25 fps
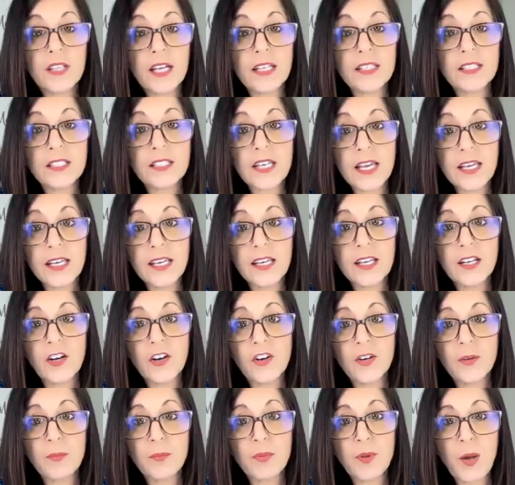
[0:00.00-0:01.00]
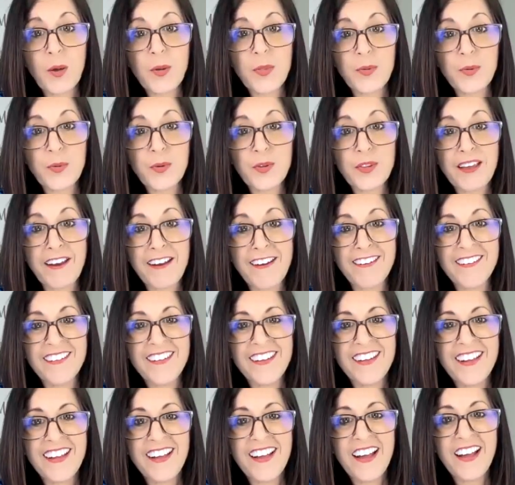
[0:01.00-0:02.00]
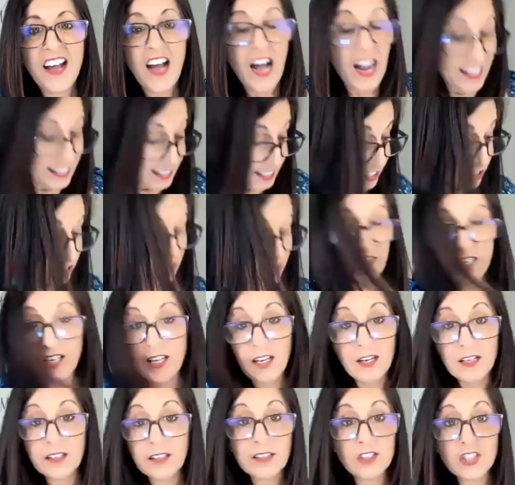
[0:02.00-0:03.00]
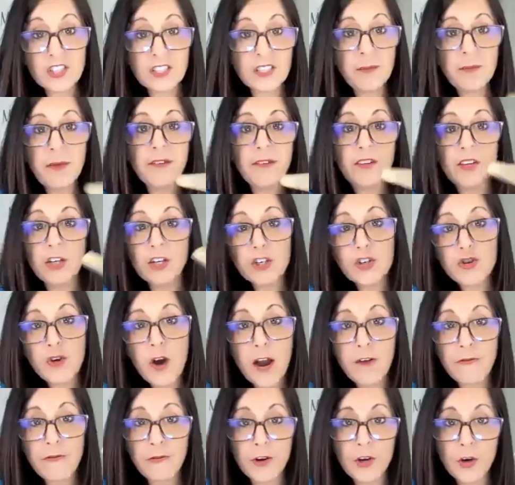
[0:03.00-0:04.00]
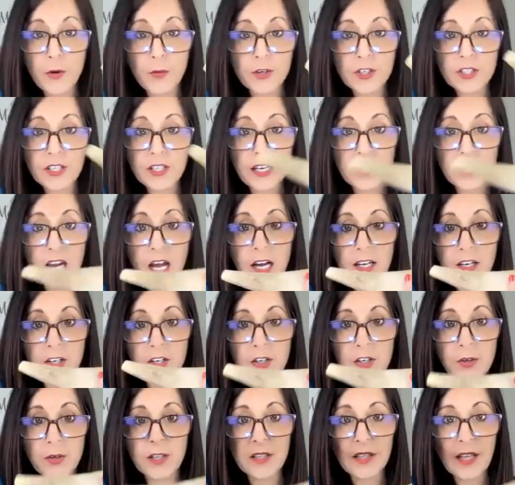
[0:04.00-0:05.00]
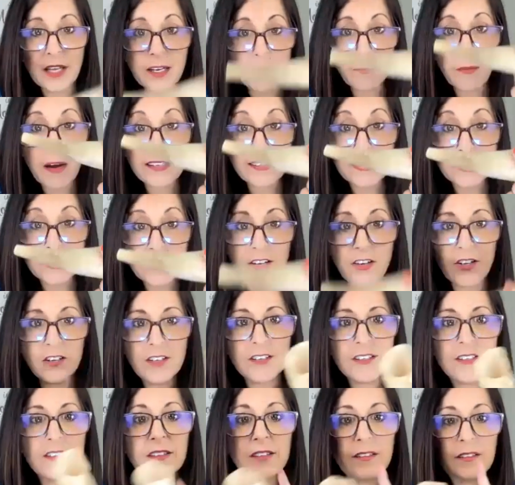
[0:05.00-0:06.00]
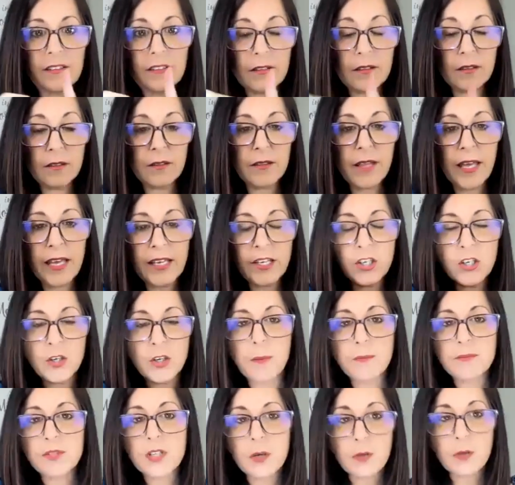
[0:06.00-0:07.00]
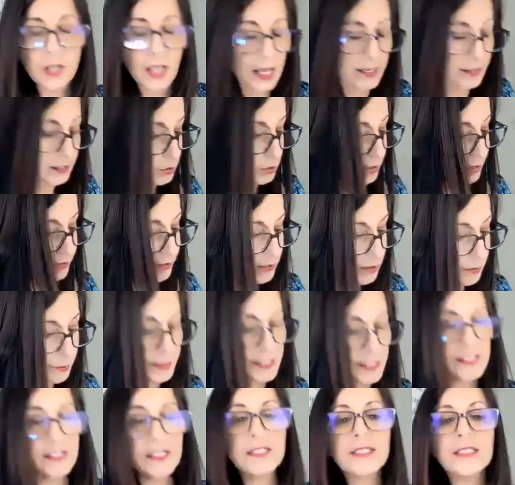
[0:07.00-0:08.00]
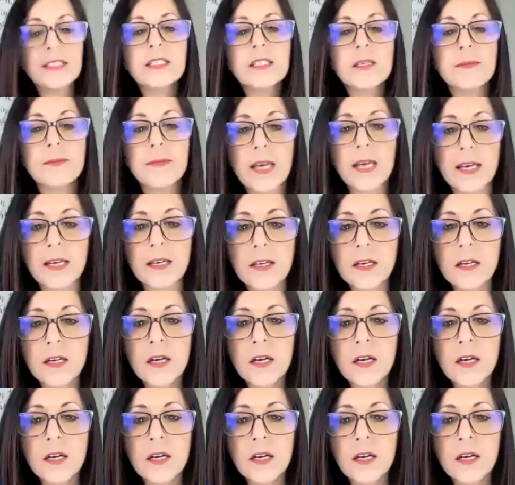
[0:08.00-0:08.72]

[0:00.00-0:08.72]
that's taking her to blow through there. I literally uh, just, I'm not even going to try for you. We're just like not going to do it. Like, mine's little. Thank you. I'm so glad that you had that because listen to me.